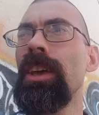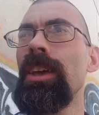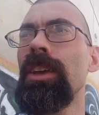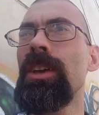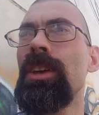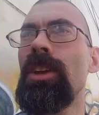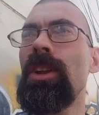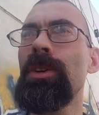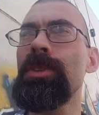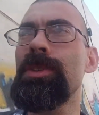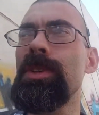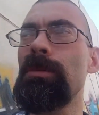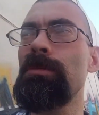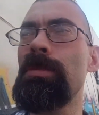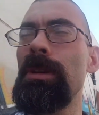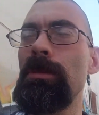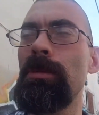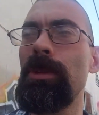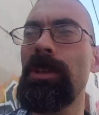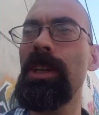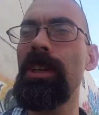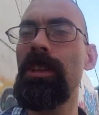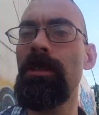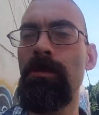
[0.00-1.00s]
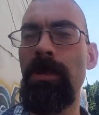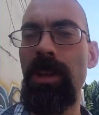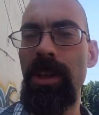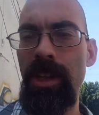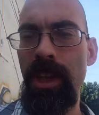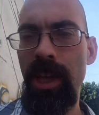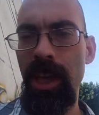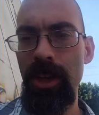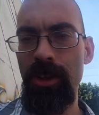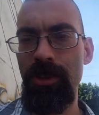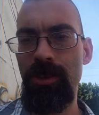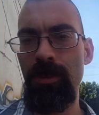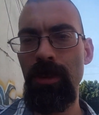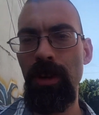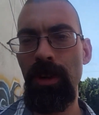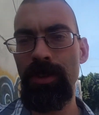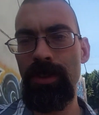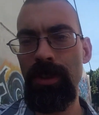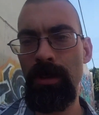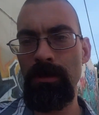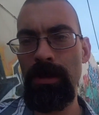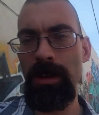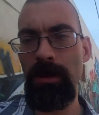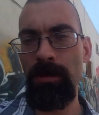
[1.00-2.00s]
you know, some people take the medication route,
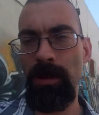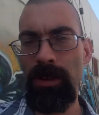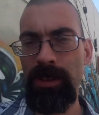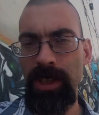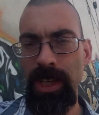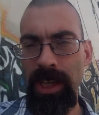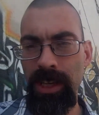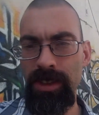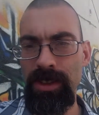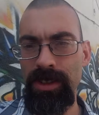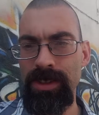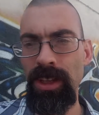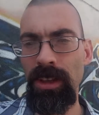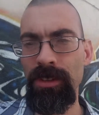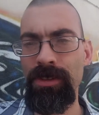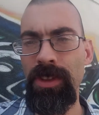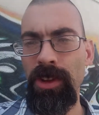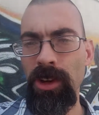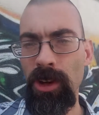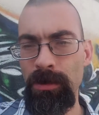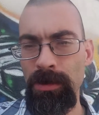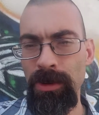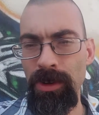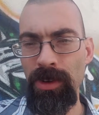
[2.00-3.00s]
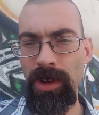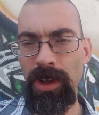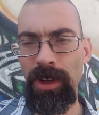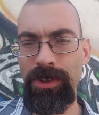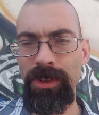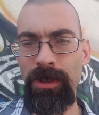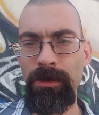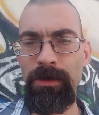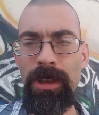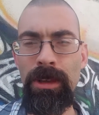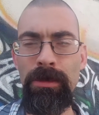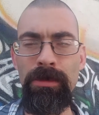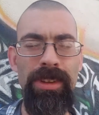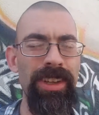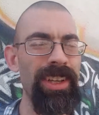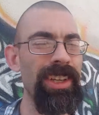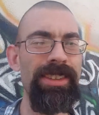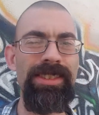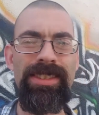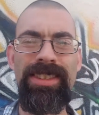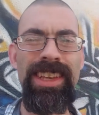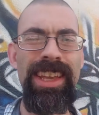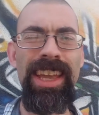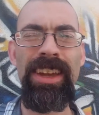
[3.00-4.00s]
some people take the self-therapy route, some people,
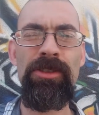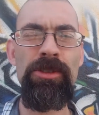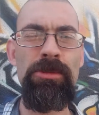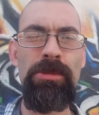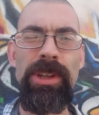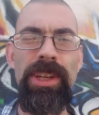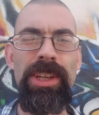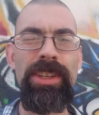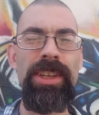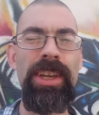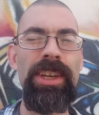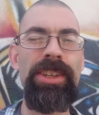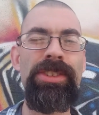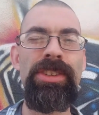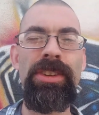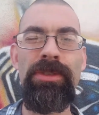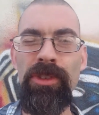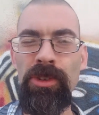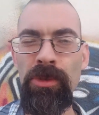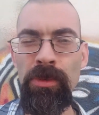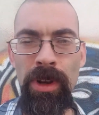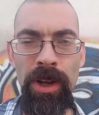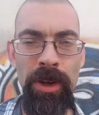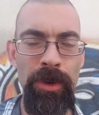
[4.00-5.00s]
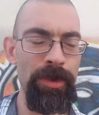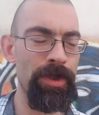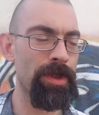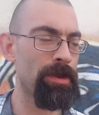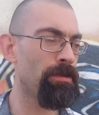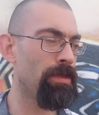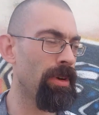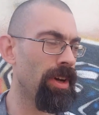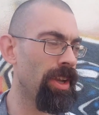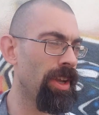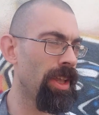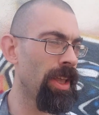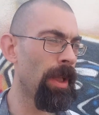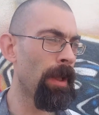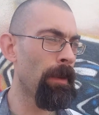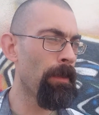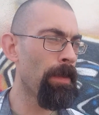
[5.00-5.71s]
it's like everybody takes different routes, but